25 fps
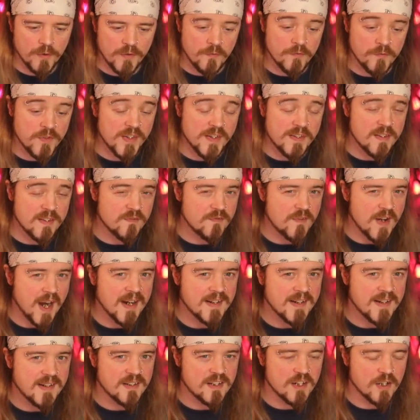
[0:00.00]
Obviously, they've
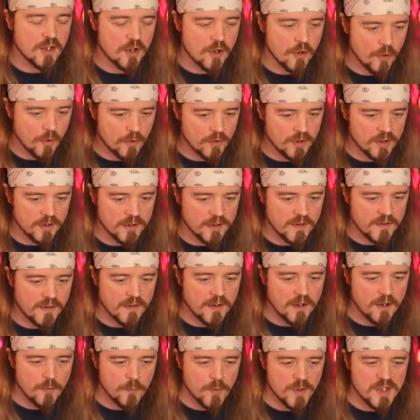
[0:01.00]
added the Gauntlet,
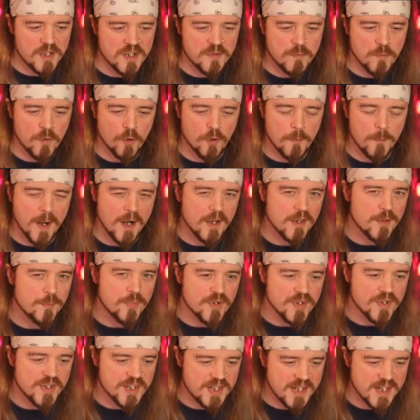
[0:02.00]
which is more about the
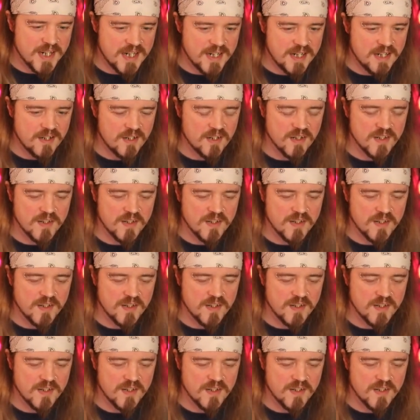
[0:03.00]
prestige.